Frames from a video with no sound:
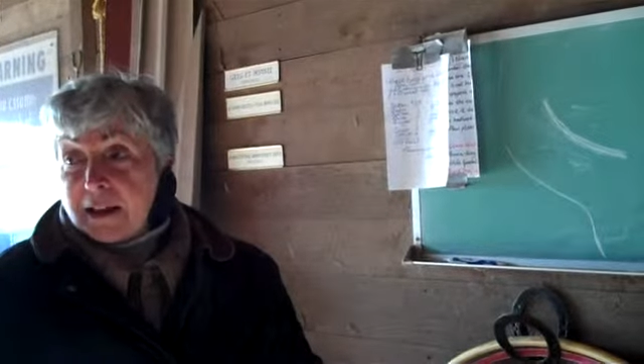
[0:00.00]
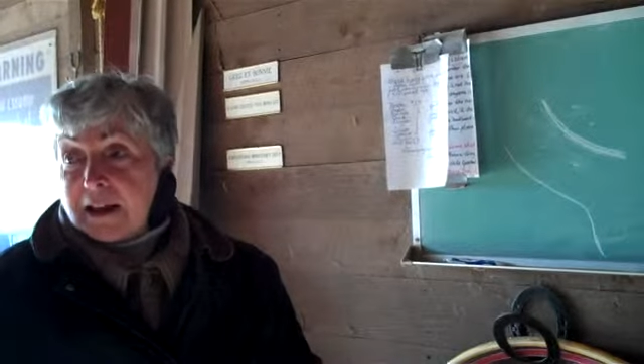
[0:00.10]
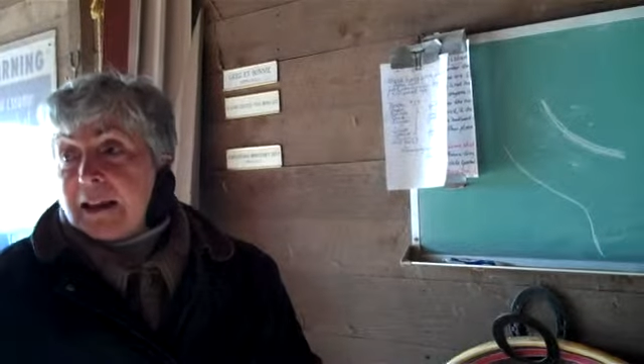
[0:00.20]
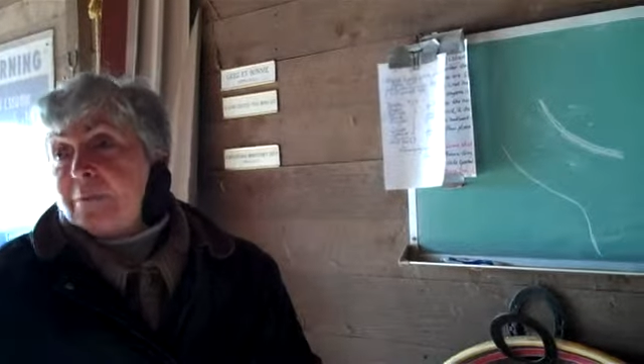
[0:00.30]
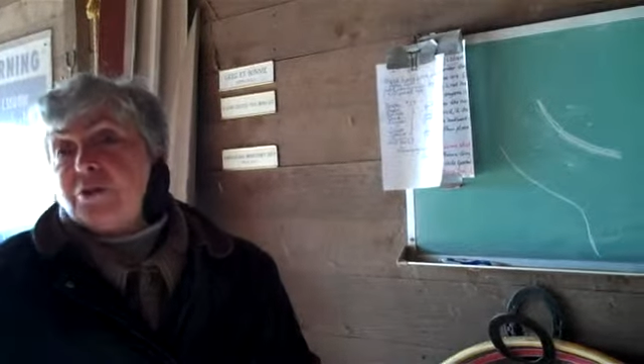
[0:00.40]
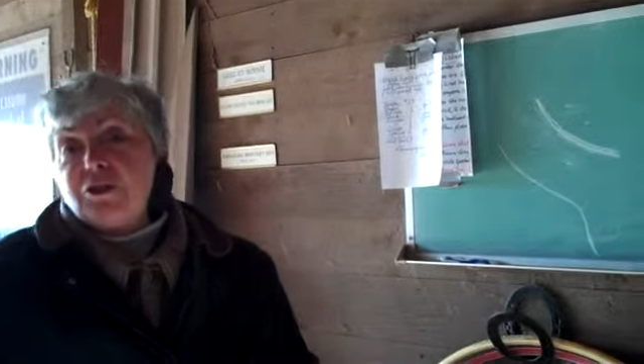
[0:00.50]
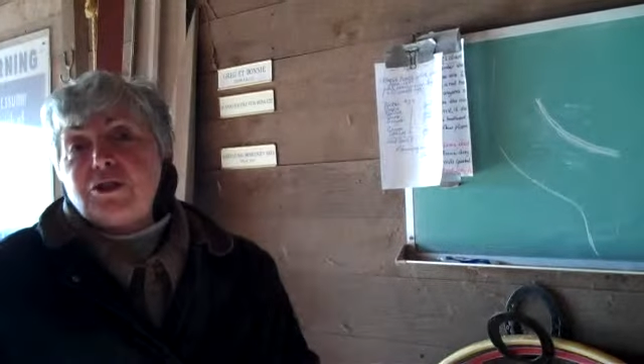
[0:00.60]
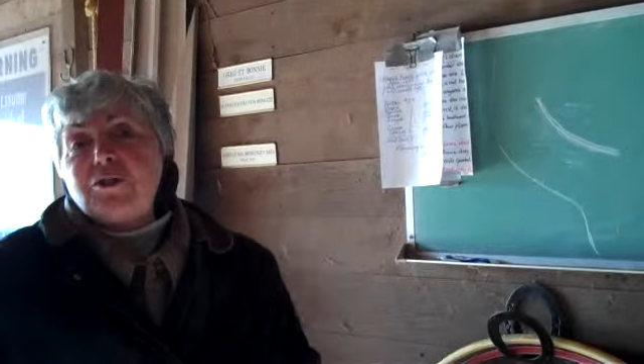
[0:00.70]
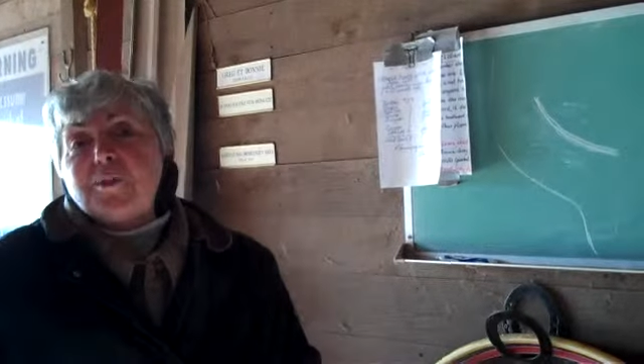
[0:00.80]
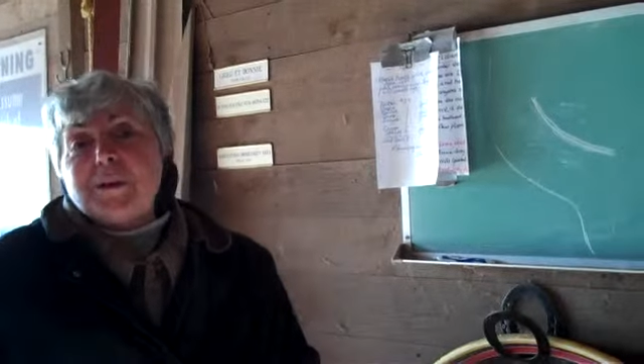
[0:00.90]
and he was
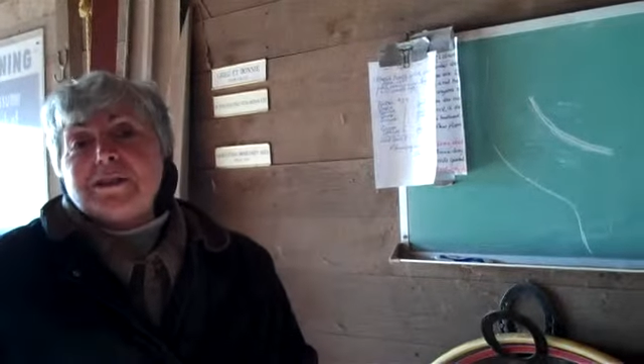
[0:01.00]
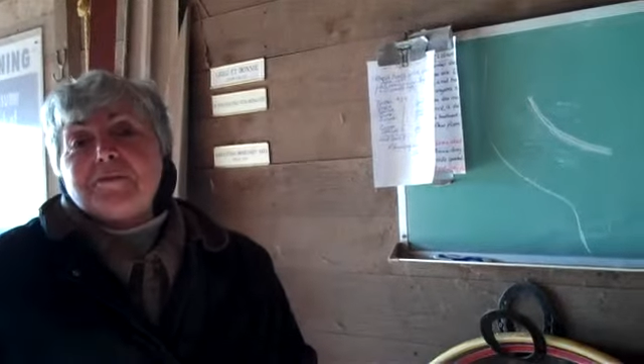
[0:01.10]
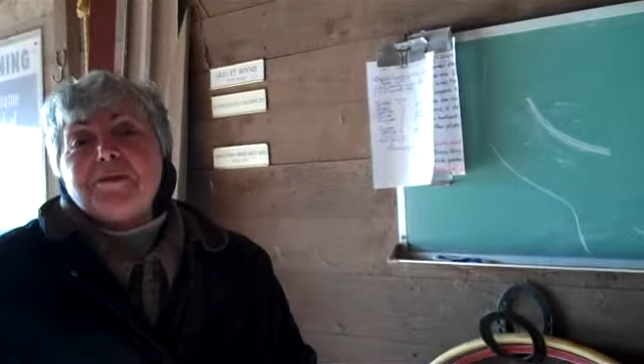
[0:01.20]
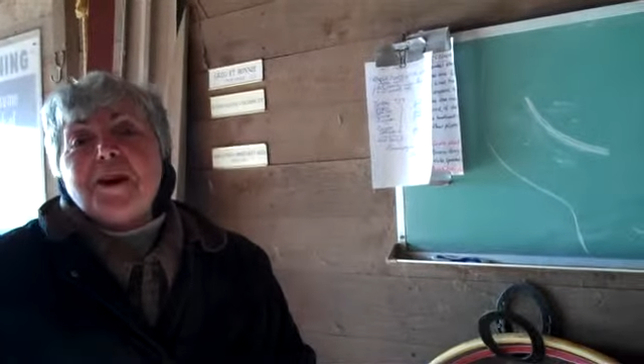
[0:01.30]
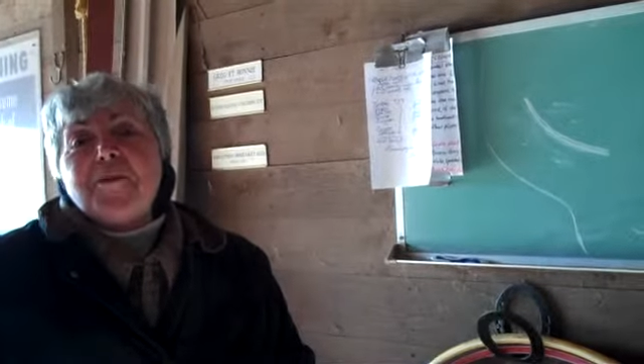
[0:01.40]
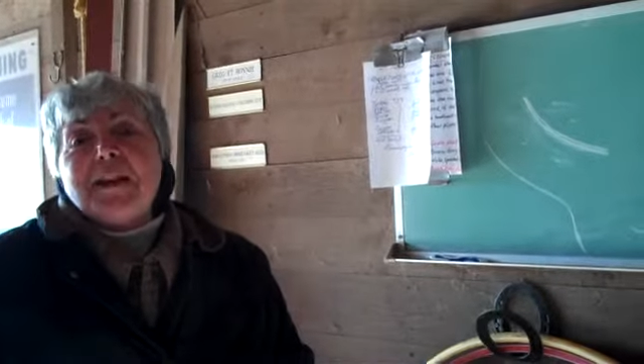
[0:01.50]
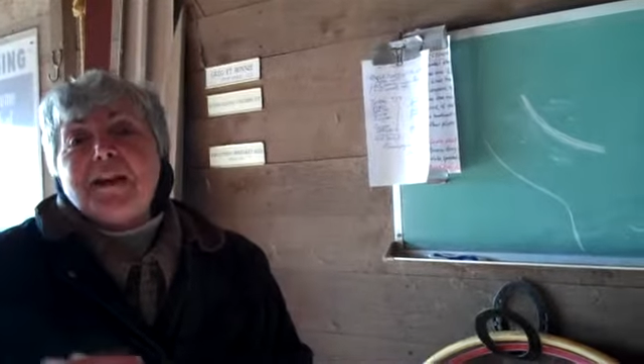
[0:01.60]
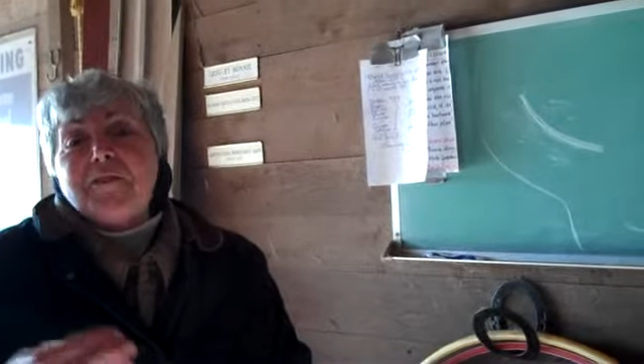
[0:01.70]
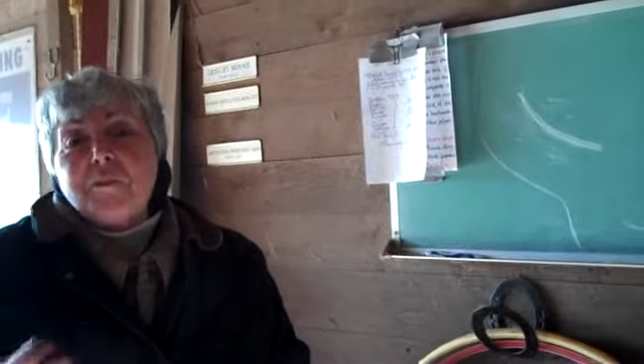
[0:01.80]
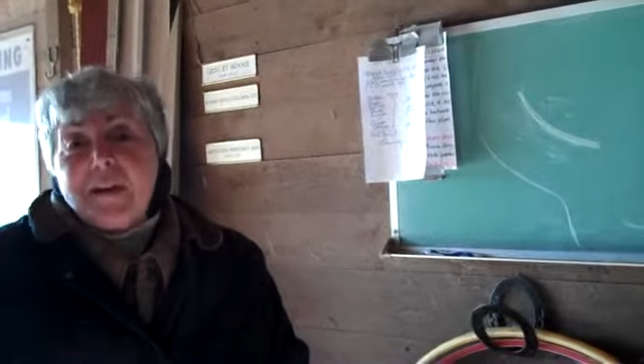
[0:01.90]
used to it because they were going
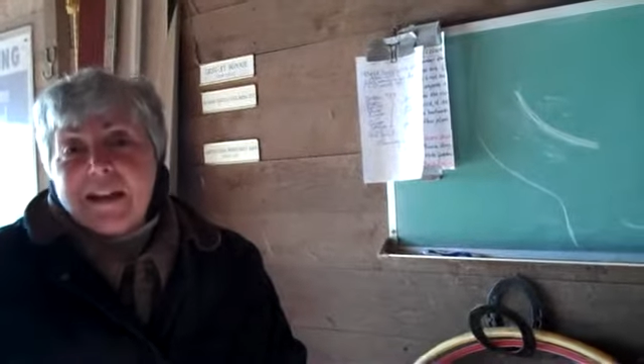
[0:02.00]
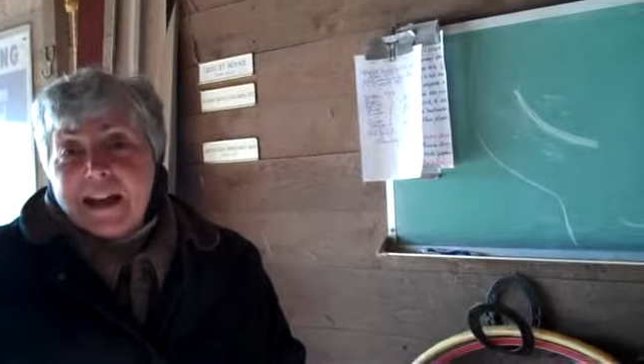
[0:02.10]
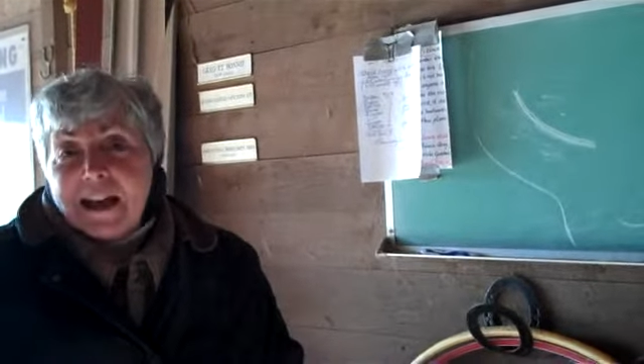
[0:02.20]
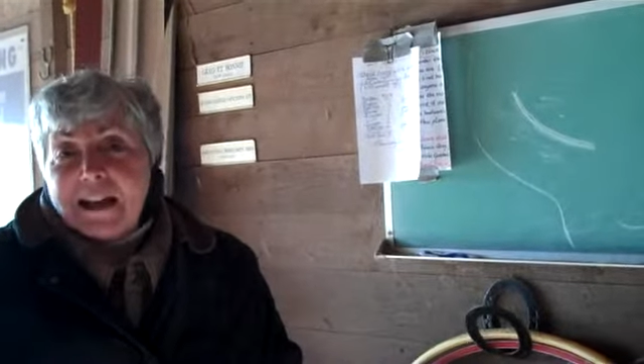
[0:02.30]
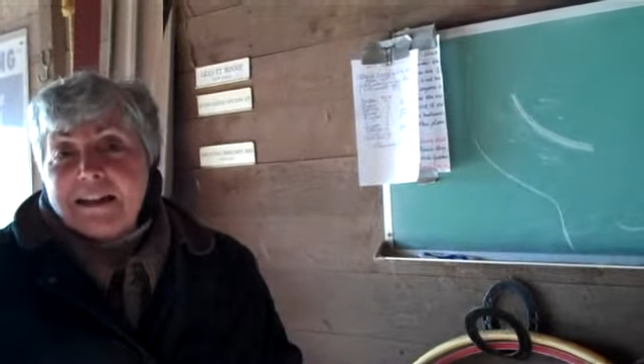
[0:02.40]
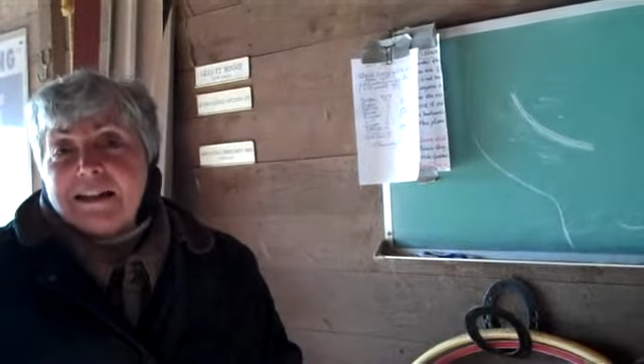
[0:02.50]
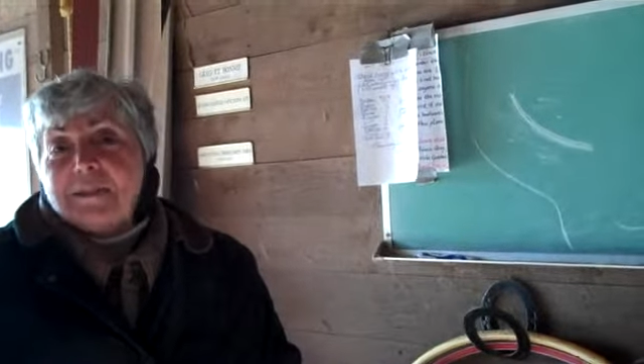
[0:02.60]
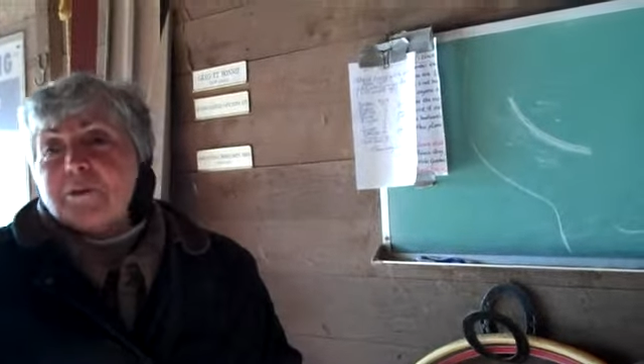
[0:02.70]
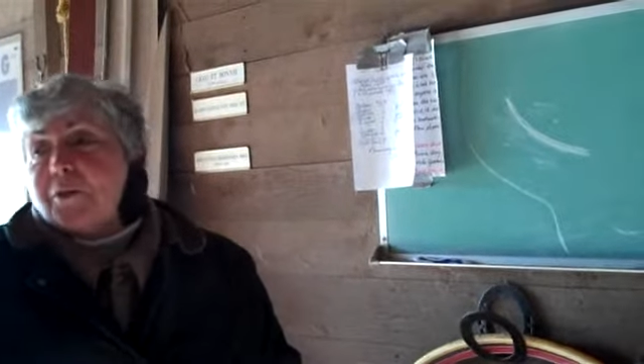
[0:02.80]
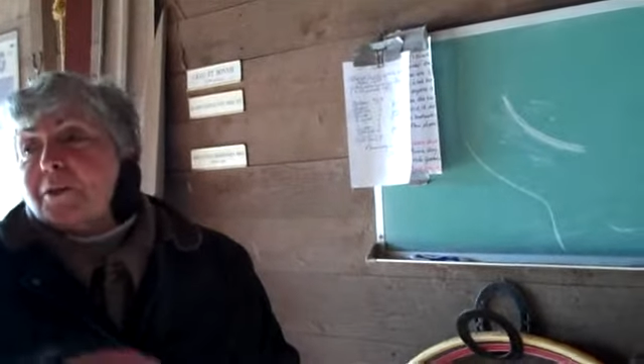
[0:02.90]
every weekend. They
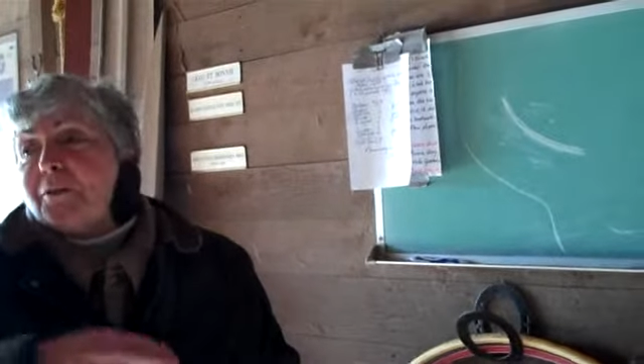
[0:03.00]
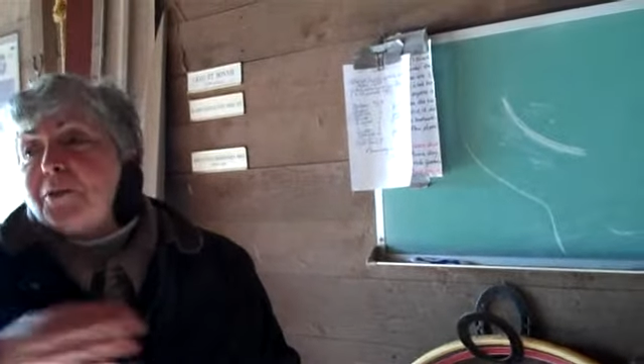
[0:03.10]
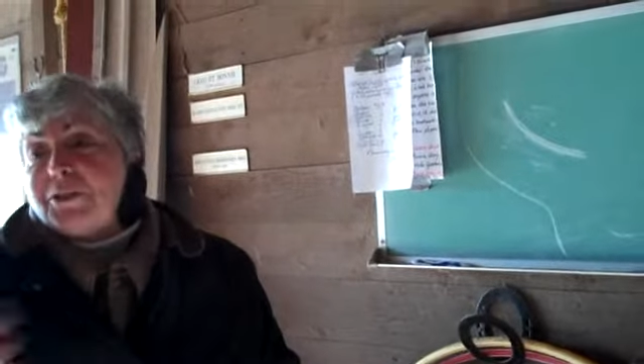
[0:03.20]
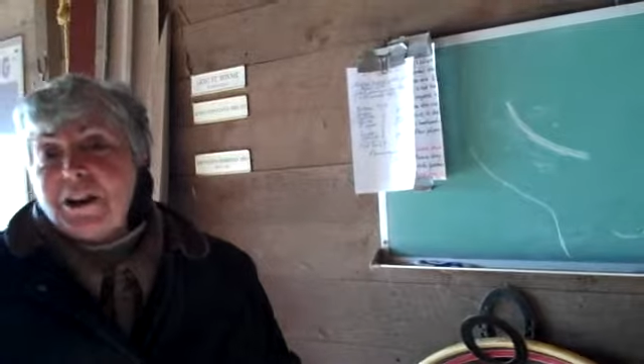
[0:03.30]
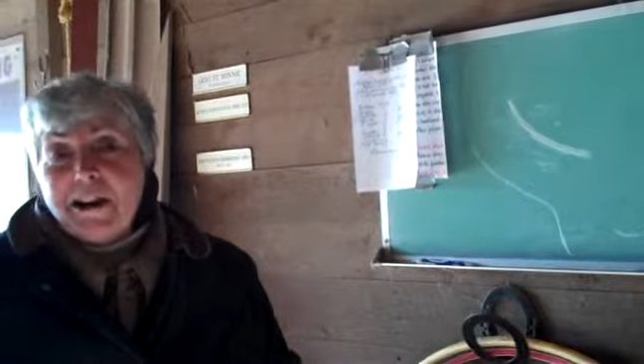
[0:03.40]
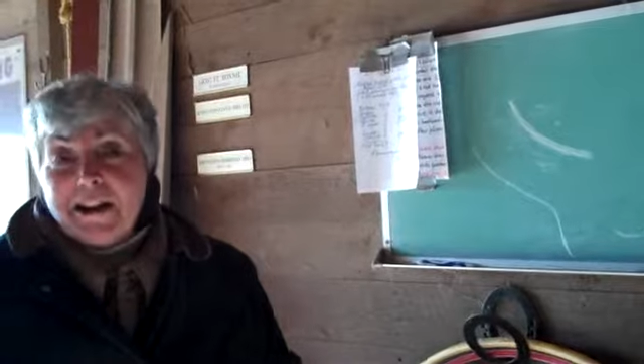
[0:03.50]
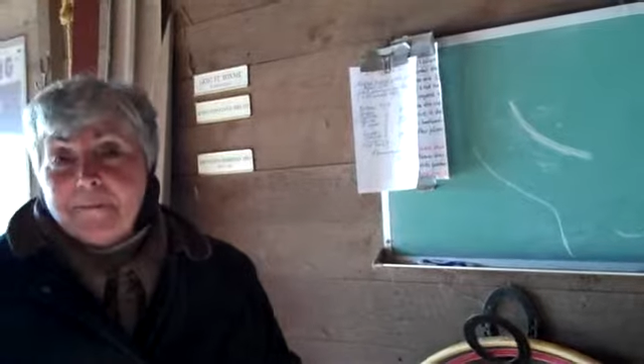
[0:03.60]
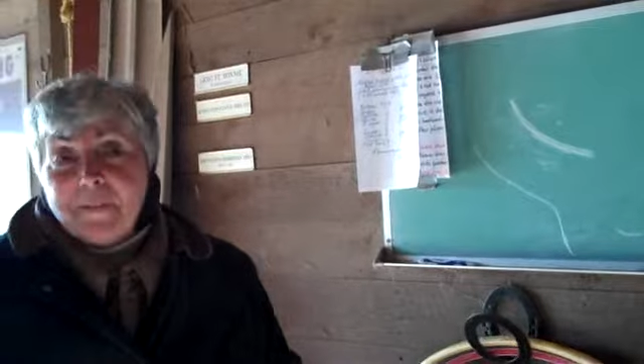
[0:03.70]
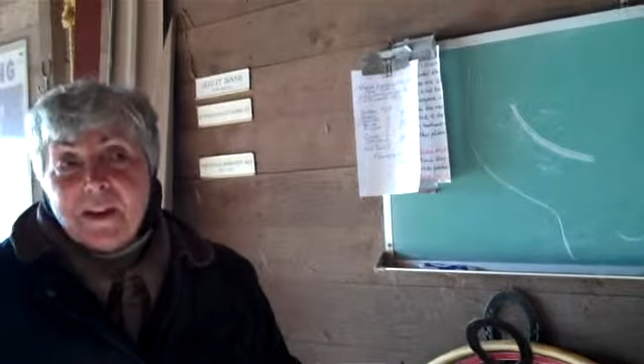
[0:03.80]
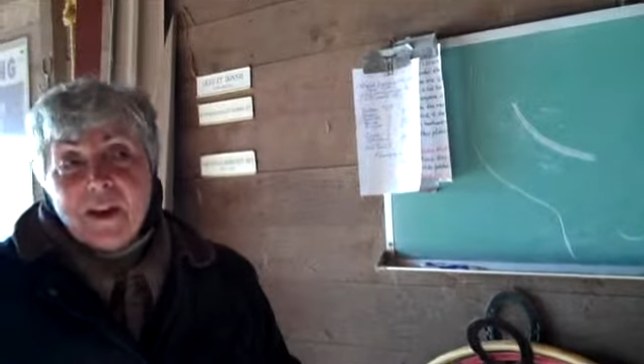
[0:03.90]
were going all the time.